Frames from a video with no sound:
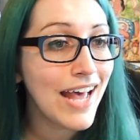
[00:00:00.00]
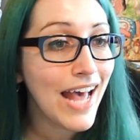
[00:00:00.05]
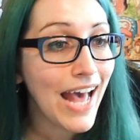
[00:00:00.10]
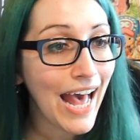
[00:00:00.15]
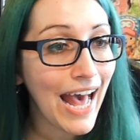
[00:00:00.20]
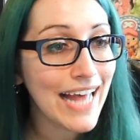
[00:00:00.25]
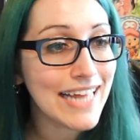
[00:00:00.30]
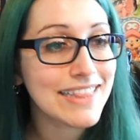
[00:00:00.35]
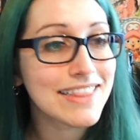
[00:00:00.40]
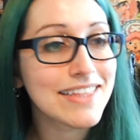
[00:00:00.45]

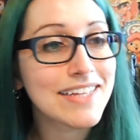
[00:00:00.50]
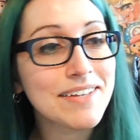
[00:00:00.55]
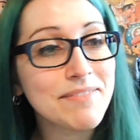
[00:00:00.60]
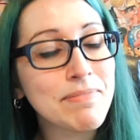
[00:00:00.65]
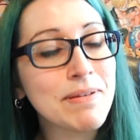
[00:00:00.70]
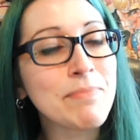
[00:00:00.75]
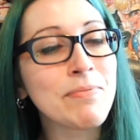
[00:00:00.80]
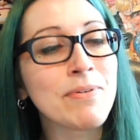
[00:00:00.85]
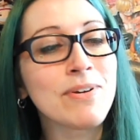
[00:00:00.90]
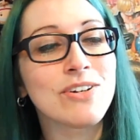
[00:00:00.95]
And the
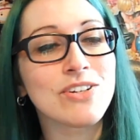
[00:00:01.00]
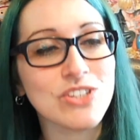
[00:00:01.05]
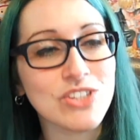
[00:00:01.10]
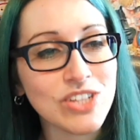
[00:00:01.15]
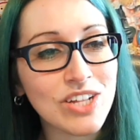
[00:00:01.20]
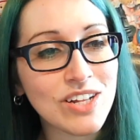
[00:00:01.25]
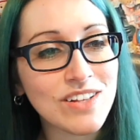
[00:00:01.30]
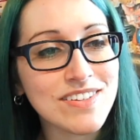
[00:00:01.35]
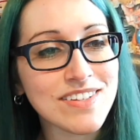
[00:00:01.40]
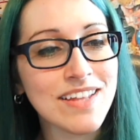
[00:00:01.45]
people are
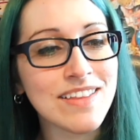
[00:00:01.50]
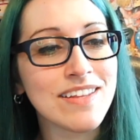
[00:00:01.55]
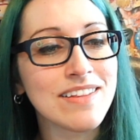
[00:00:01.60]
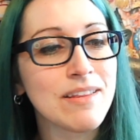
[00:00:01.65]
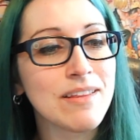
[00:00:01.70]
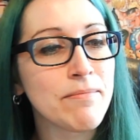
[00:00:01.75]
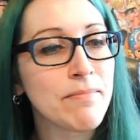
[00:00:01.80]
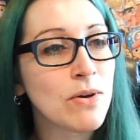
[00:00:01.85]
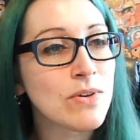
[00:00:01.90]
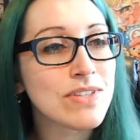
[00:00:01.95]
still sending
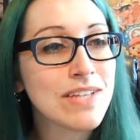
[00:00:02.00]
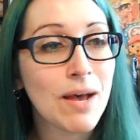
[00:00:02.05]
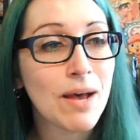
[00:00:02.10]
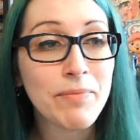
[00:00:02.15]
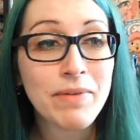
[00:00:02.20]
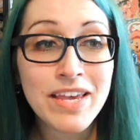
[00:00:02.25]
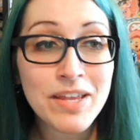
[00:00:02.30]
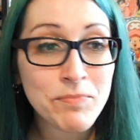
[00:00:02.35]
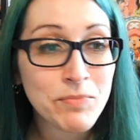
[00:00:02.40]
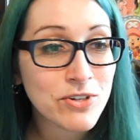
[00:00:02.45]
the boats up.
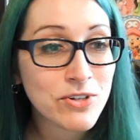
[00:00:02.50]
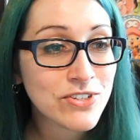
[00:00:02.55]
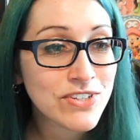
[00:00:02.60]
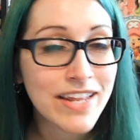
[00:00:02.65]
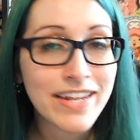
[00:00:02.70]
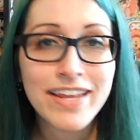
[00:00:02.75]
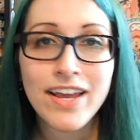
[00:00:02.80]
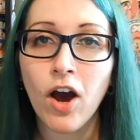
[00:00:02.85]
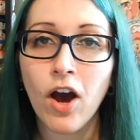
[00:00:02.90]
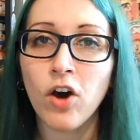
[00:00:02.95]
Keeper
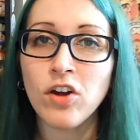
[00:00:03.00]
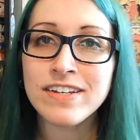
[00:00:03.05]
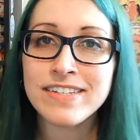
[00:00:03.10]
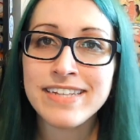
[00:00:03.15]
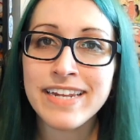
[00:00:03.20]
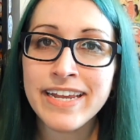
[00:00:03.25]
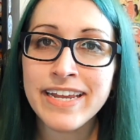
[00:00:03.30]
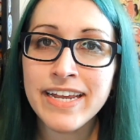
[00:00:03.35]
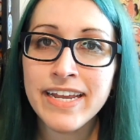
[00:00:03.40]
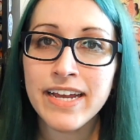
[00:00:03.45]
said,
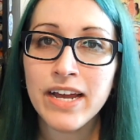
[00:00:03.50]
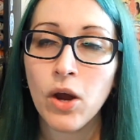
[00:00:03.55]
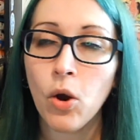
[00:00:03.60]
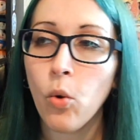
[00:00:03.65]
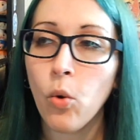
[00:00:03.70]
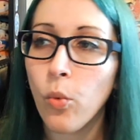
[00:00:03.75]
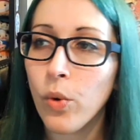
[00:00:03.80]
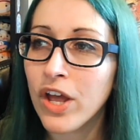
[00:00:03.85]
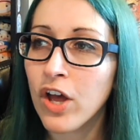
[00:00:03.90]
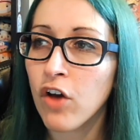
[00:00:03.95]
honestly,
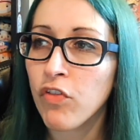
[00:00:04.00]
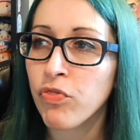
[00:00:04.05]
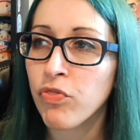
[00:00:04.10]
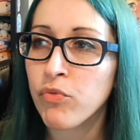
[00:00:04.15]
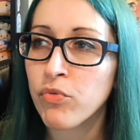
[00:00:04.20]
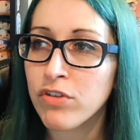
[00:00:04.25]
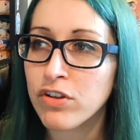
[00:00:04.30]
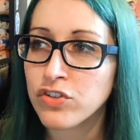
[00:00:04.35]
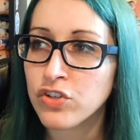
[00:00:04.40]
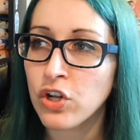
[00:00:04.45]
we got
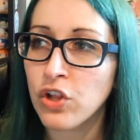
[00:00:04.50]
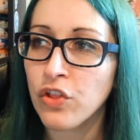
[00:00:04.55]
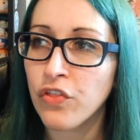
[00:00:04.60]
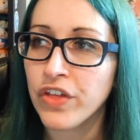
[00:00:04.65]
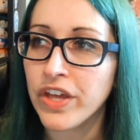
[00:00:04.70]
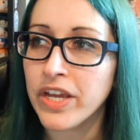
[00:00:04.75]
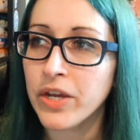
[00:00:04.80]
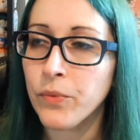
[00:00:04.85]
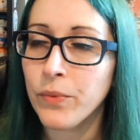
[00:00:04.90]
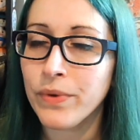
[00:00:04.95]
through this whole
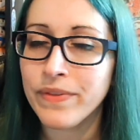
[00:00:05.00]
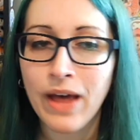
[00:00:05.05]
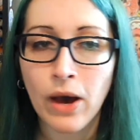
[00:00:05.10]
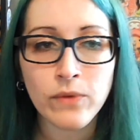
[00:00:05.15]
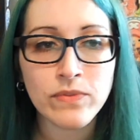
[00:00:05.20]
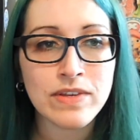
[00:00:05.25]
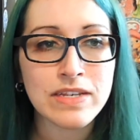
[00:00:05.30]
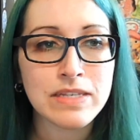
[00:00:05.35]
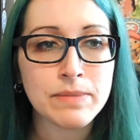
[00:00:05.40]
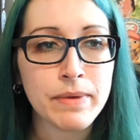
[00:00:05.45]
thing without
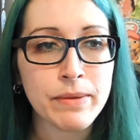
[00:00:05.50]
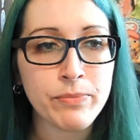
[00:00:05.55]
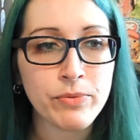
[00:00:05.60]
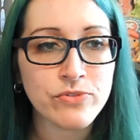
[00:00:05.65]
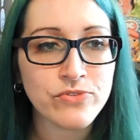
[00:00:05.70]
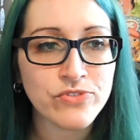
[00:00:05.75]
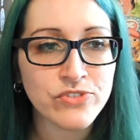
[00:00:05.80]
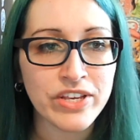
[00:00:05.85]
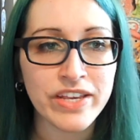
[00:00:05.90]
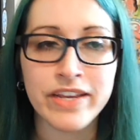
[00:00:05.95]
these people
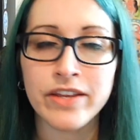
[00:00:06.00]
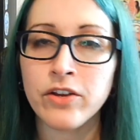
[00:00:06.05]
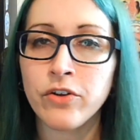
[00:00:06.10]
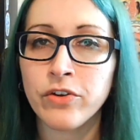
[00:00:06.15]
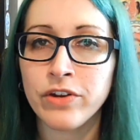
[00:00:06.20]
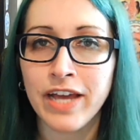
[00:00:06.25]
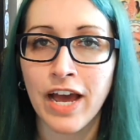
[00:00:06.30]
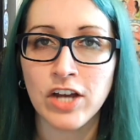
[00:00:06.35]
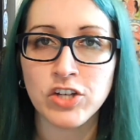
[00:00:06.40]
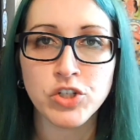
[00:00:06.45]
seeing
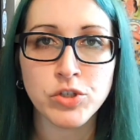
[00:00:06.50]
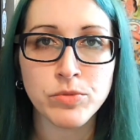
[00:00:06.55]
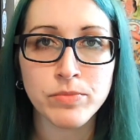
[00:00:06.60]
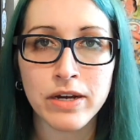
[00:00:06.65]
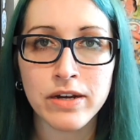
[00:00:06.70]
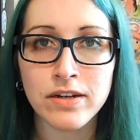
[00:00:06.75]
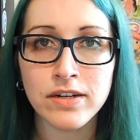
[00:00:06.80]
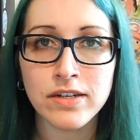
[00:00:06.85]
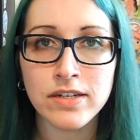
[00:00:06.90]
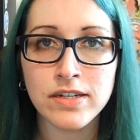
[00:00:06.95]

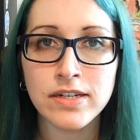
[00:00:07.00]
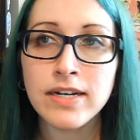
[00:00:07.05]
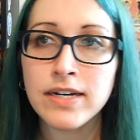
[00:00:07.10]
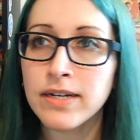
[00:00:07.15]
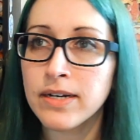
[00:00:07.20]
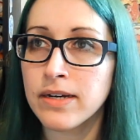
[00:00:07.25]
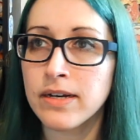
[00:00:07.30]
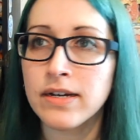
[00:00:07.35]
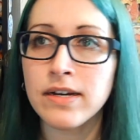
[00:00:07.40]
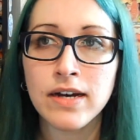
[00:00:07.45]
Onigashima
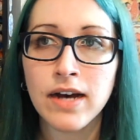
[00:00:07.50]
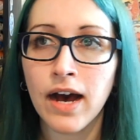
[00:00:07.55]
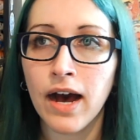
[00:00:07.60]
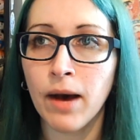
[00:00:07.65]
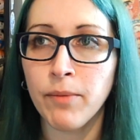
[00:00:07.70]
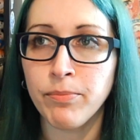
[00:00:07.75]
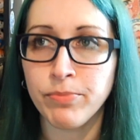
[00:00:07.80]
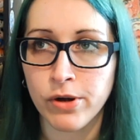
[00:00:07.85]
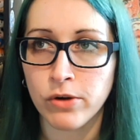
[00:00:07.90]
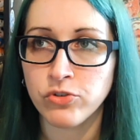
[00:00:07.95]

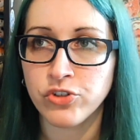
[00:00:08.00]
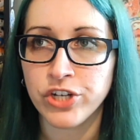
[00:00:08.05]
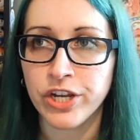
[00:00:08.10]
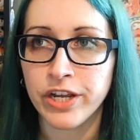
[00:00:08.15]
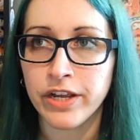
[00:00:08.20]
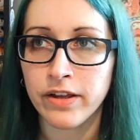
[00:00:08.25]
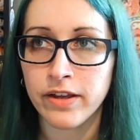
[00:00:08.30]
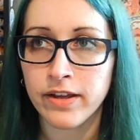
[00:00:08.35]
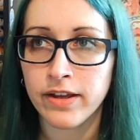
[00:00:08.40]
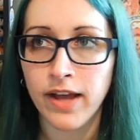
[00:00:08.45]

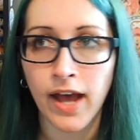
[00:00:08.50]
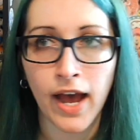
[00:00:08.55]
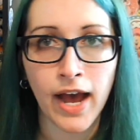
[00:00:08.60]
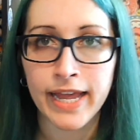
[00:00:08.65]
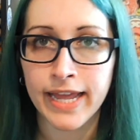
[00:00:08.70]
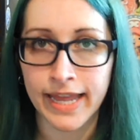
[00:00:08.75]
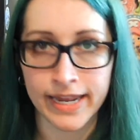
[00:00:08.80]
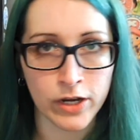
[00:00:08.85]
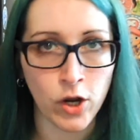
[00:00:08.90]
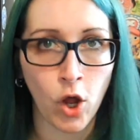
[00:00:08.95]
approaching. I
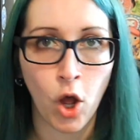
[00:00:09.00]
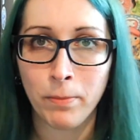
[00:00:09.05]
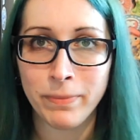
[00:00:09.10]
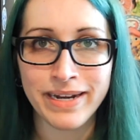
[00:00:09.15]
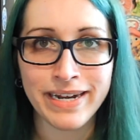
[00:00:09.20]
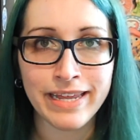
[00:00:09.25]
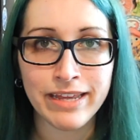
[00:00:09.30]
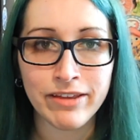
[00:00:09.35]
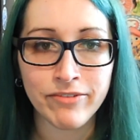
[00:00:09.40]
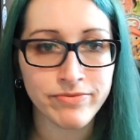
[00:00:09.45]
cannot
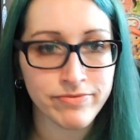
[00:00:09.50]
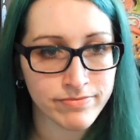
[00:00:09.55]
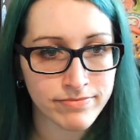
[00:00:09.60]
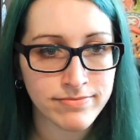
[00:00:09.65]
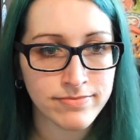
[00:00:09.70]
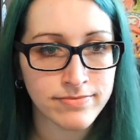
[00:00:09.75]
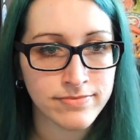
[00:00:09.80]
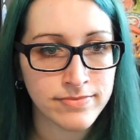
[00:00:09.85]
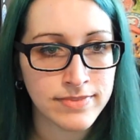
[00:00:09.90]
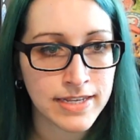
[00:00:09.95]
believe
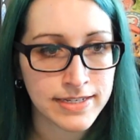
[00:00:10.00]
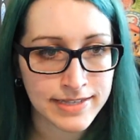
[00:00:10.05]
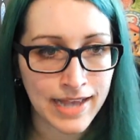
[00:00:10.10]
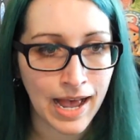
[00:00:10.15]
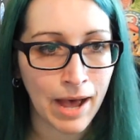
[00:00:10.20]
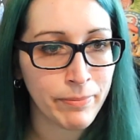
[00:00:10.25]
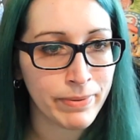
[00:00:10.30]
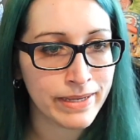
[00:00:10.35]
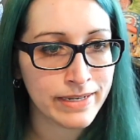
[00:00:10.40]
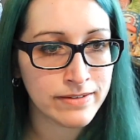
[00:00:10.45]
this
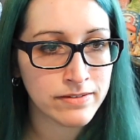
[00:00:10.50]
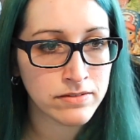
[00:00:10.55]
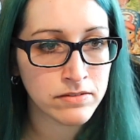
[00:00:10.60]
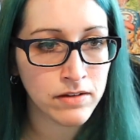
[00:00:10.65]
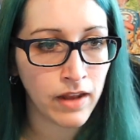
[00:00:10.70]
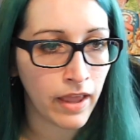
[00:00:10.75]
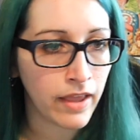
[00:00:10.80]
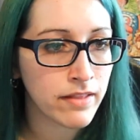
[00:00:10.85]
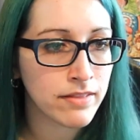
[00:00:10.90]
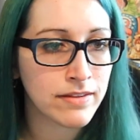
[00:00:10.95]
happened.
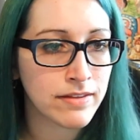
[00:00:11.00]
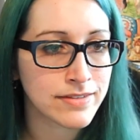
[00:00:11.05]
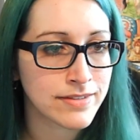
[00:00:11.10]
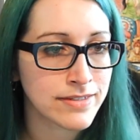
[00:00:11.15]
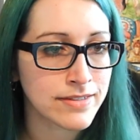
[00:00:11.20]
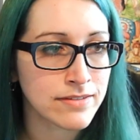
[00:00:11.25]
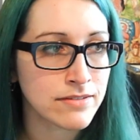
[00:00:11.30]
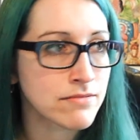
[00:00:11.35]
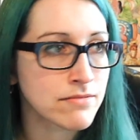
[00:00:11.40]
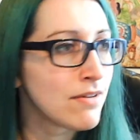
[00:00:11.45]
Like, this
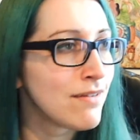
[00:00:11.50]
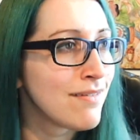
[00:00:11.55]
is...